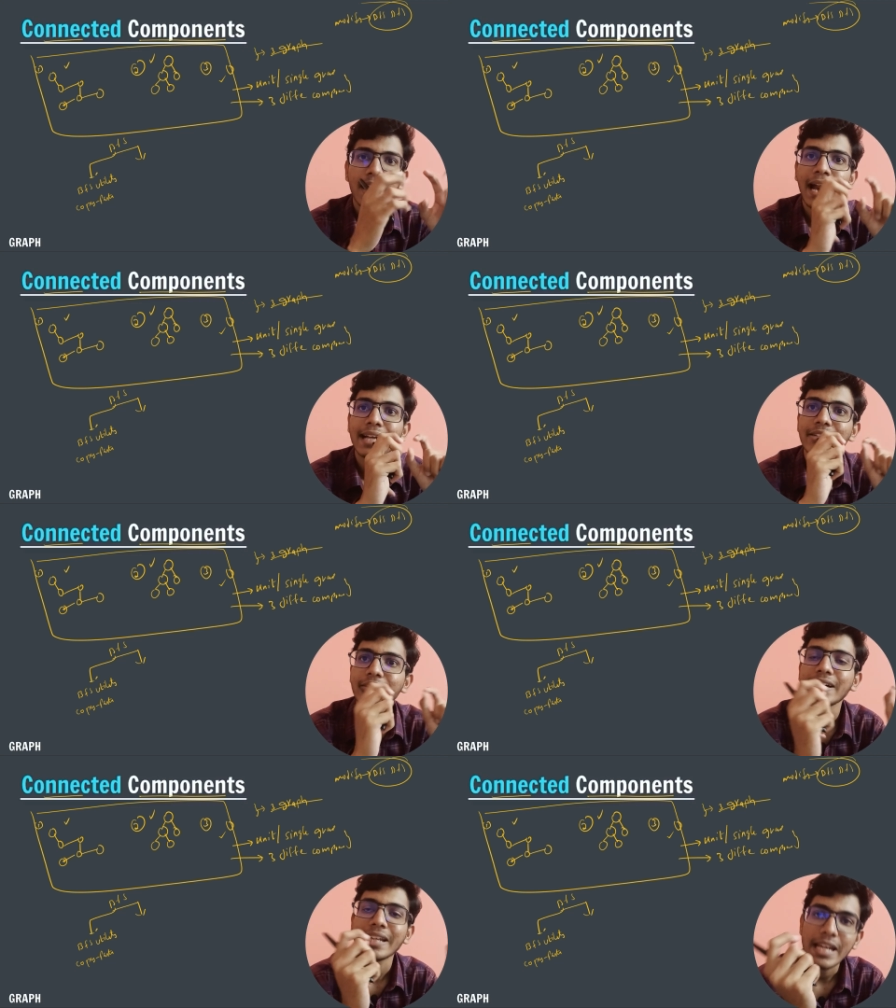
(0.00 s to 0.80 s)
and I
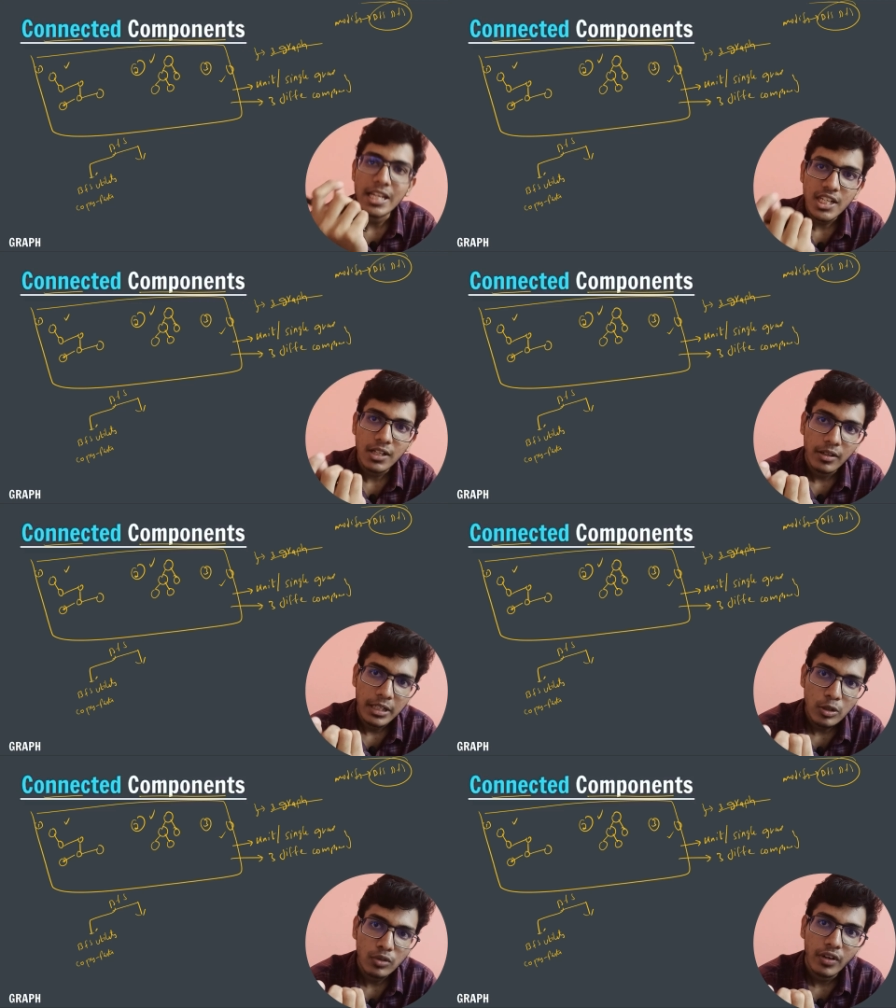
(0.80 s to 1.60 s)
will create a
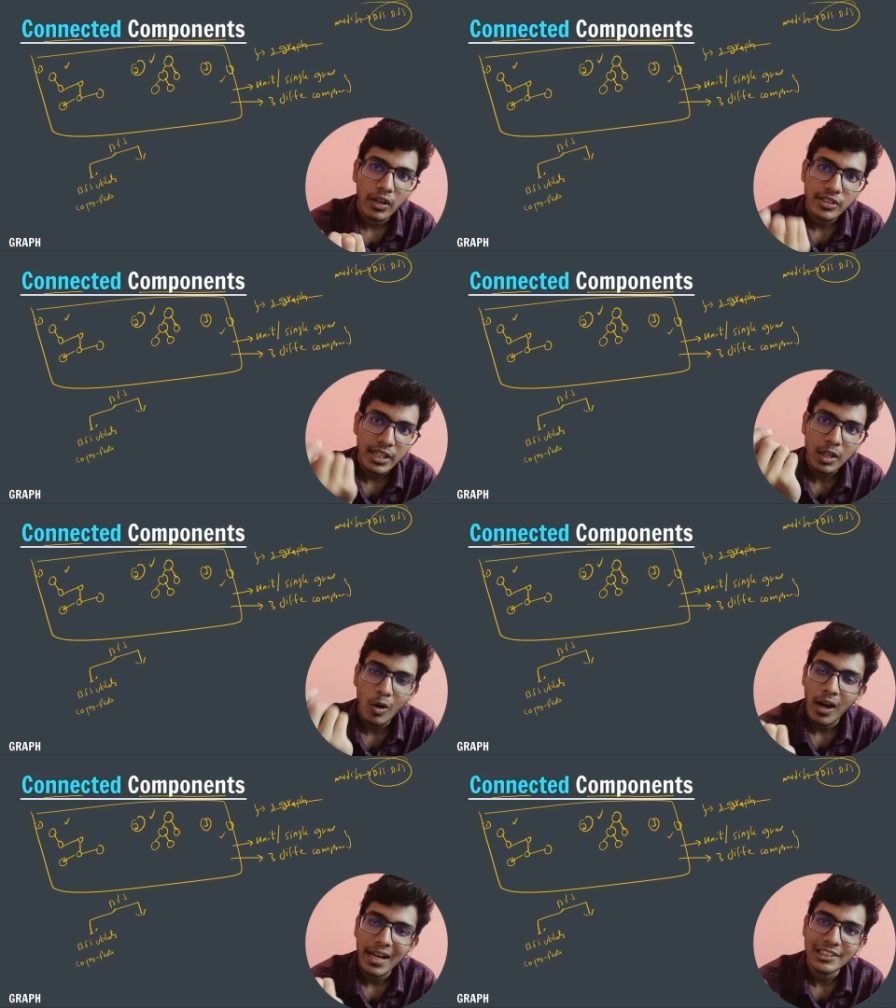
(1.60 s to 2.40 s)
new function
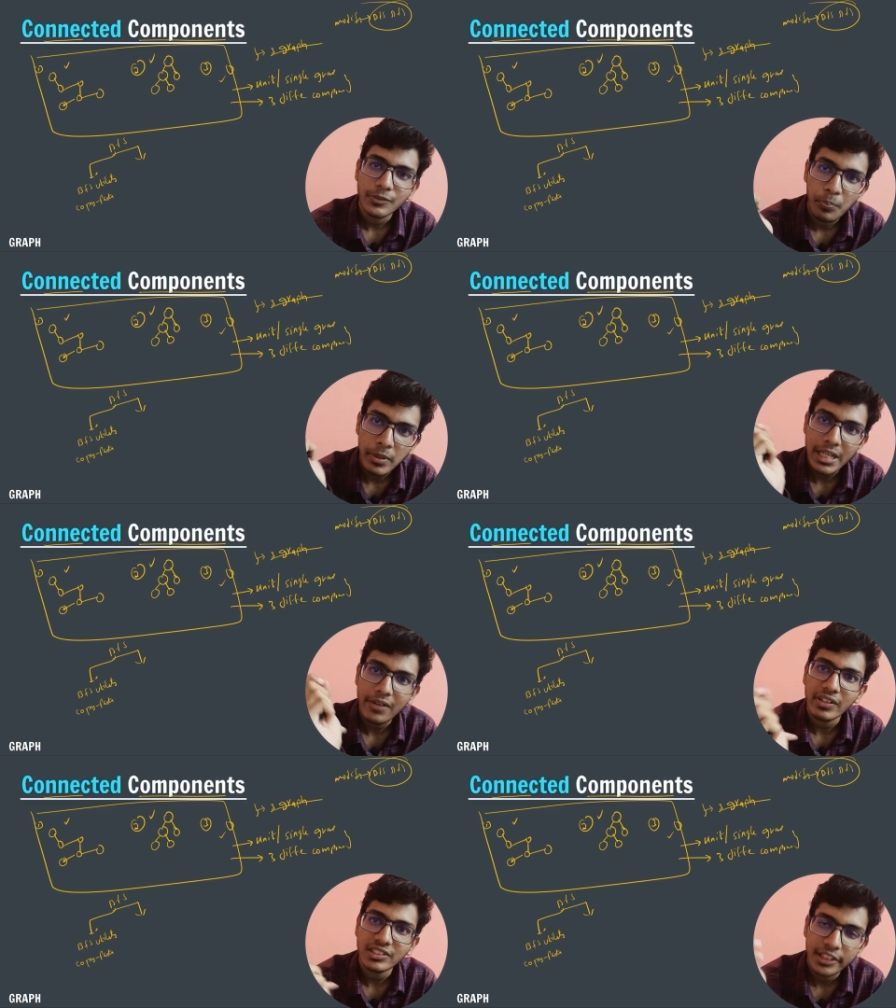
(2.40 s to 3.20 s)
called as
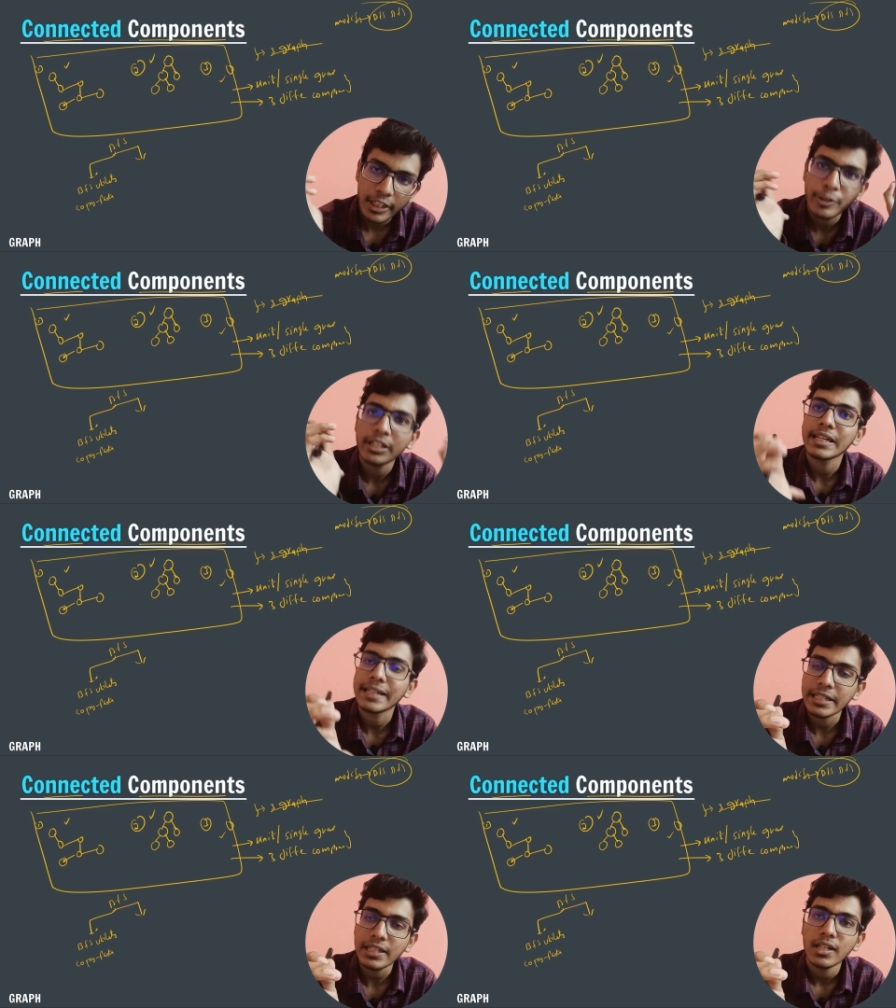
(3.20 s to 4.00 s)
BFS
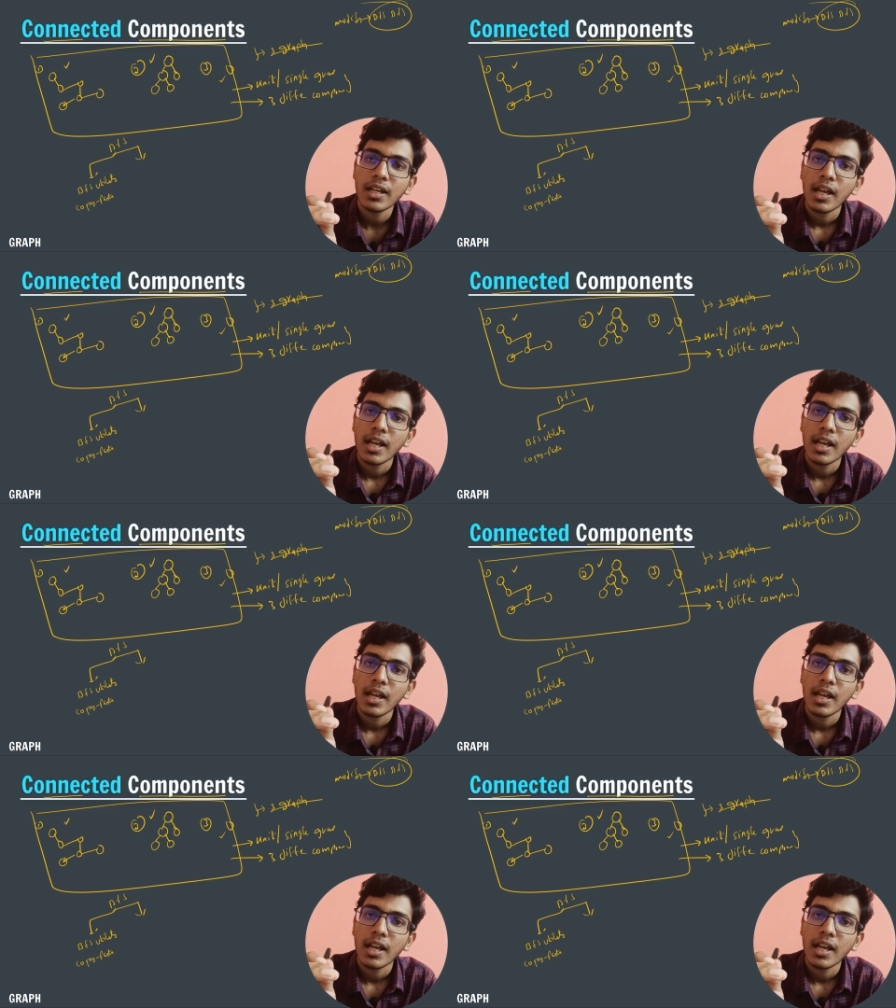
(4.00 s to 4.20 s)
utility,